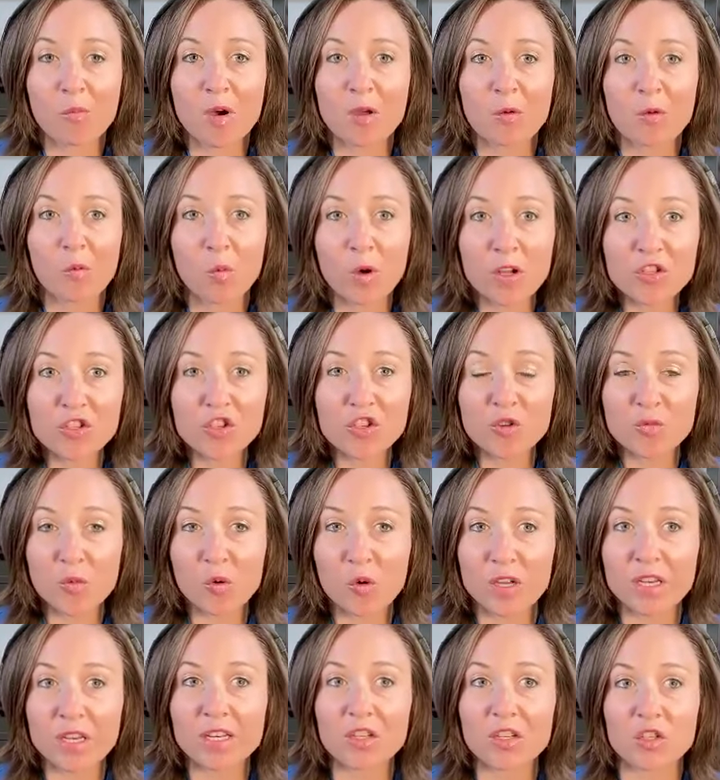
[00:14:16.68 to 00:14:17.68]
But what you're
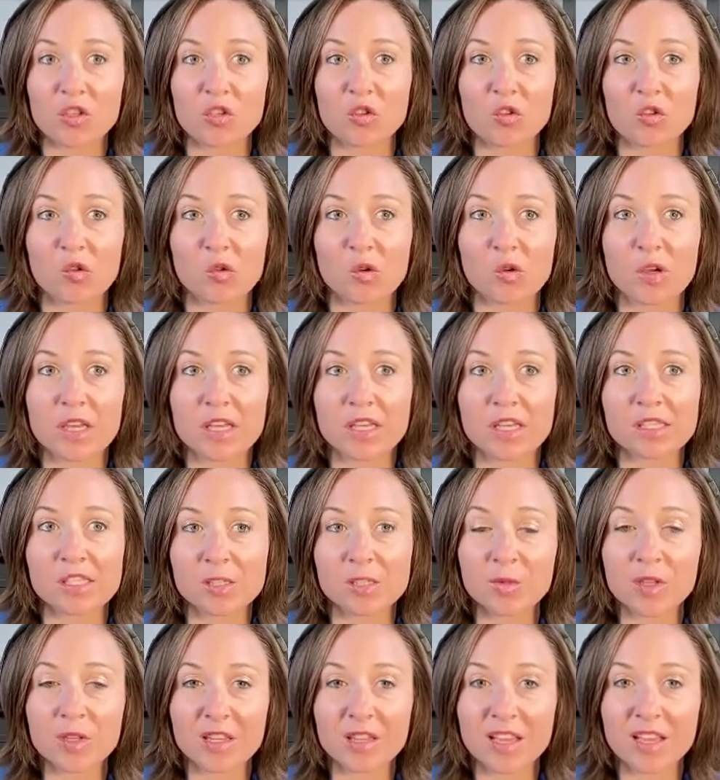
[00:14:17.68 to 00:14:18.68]
pointing to is
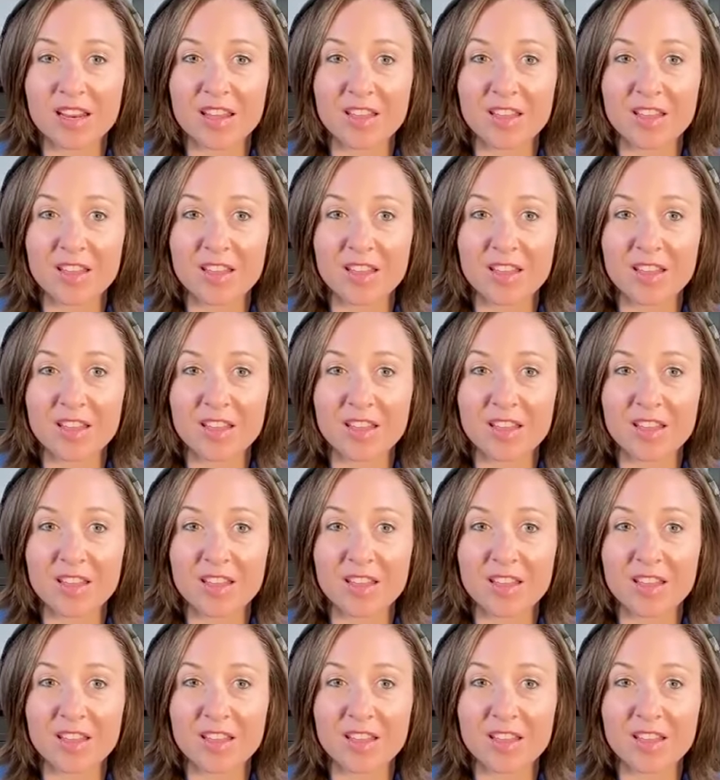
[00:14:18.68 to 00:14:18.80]
something that